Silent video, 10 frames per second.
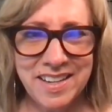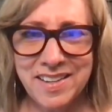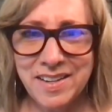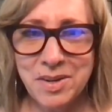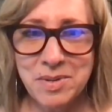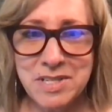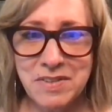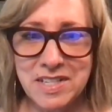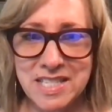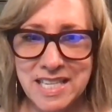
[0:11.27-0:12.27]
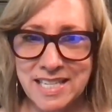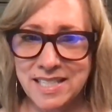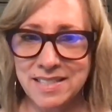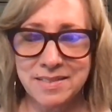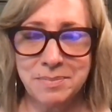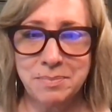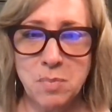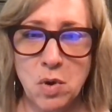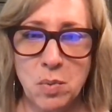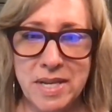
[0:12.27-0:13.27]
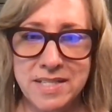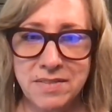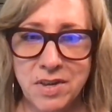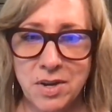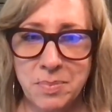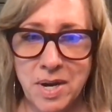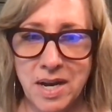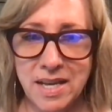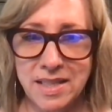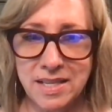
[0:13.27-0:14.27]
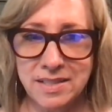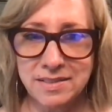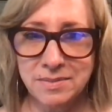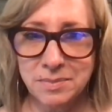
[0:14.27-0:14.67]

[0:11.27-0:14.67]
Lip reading: It always feels like more weeks have gone by than